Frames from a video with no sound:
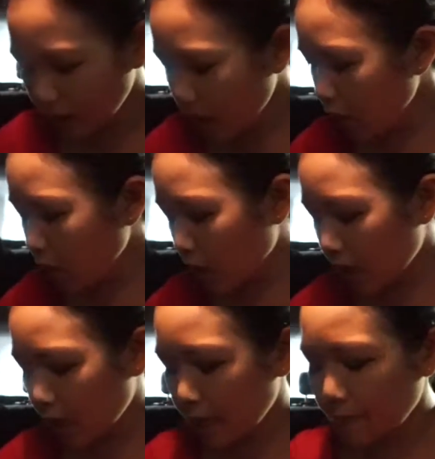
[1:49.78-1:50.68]
Oh,
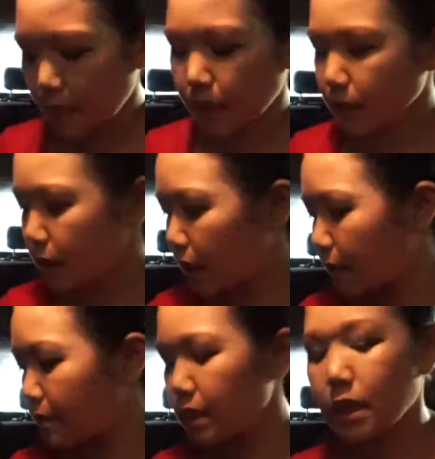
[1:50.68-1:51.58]
I picked
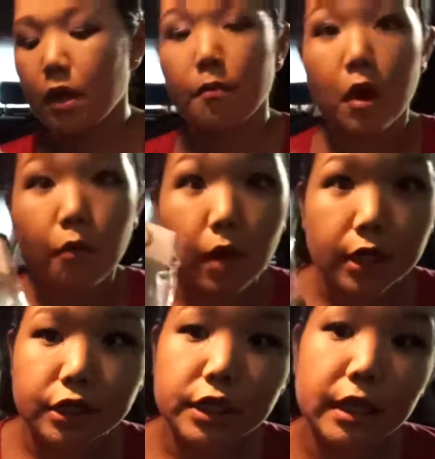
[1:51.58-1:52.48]
up some
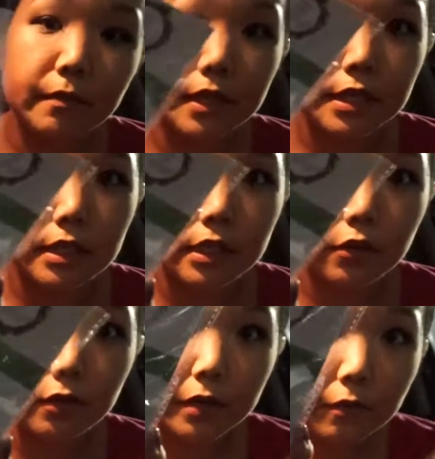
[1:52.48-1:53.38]
washi tape. This is the
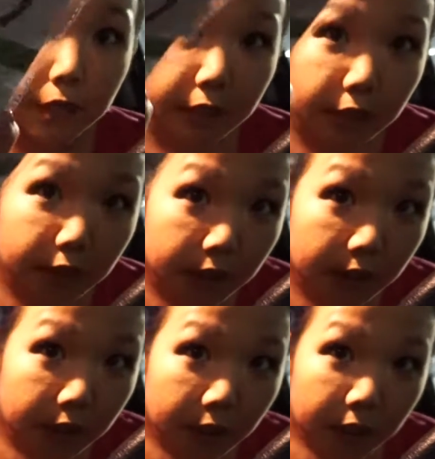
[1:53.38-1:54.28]
green one
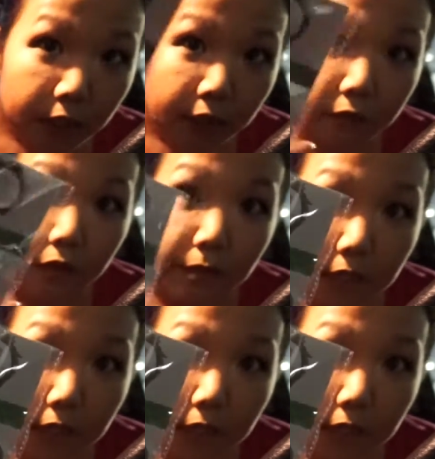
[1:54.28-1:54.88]
from